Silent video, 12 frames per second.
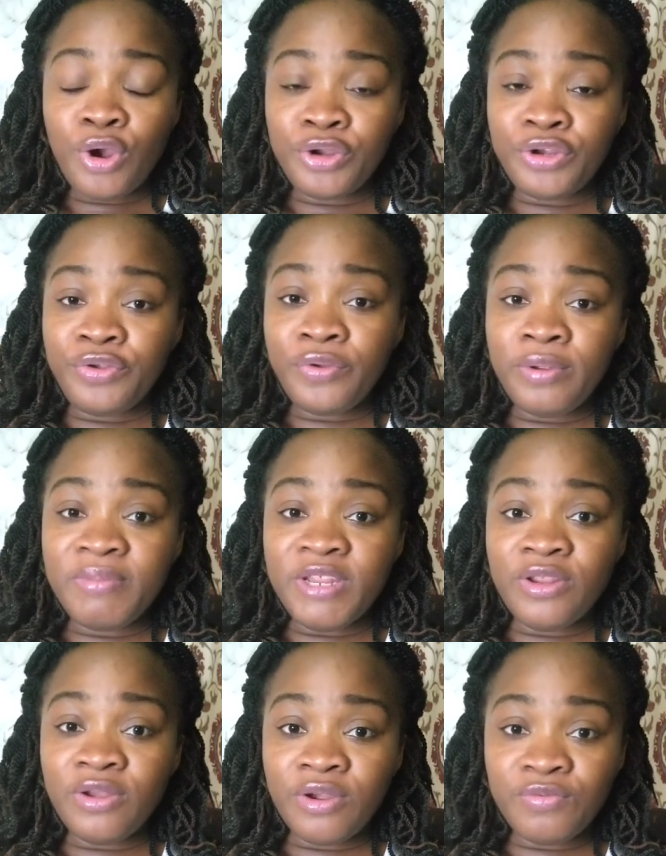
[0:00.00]
or the crib
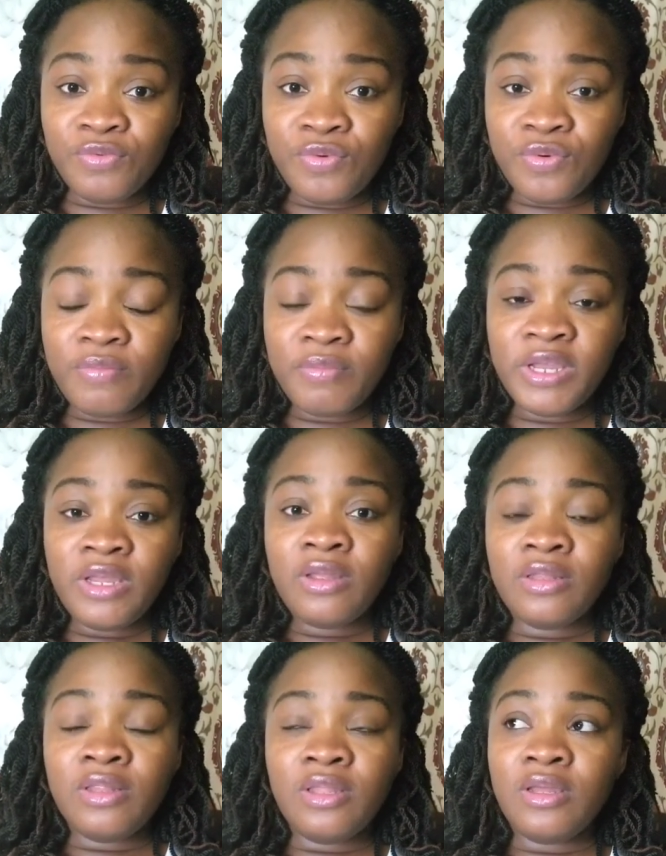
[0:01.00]
in your room,
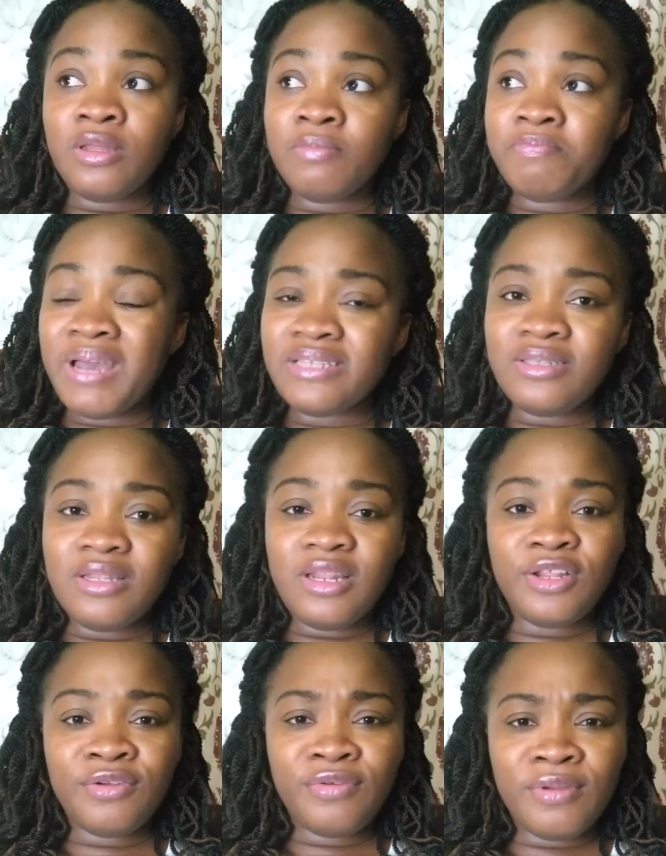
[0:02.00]
the
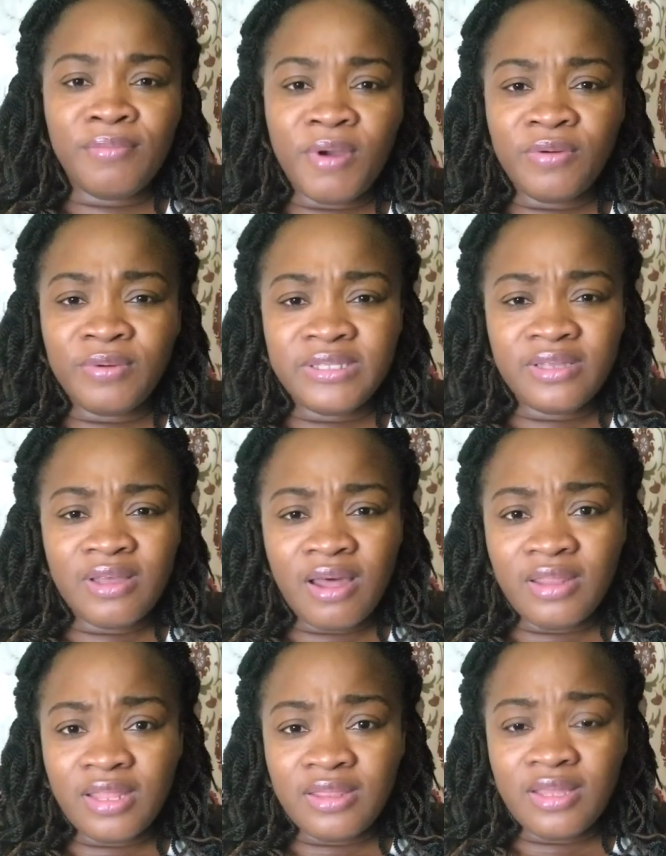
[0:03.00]
bassinet crib, or what's the
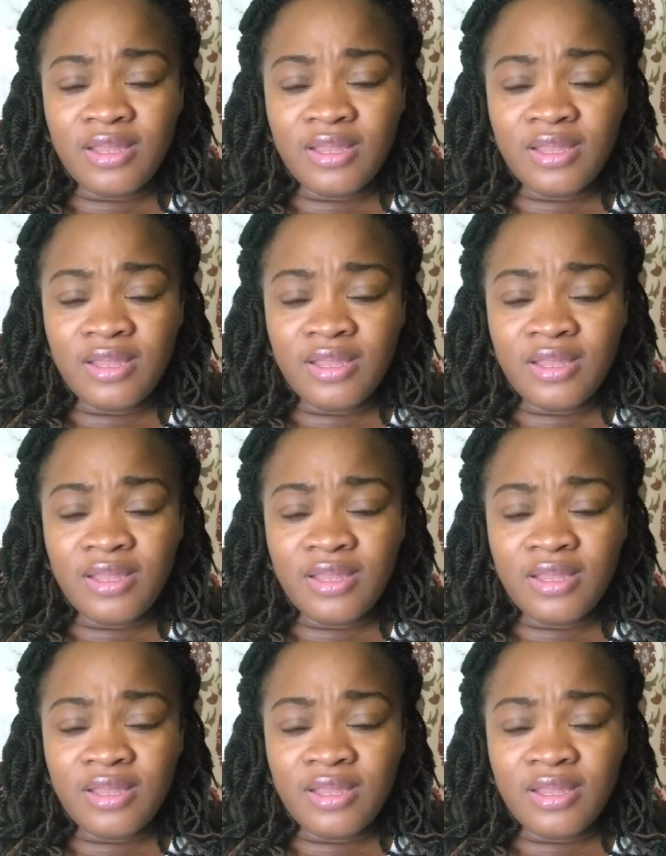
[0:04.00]
other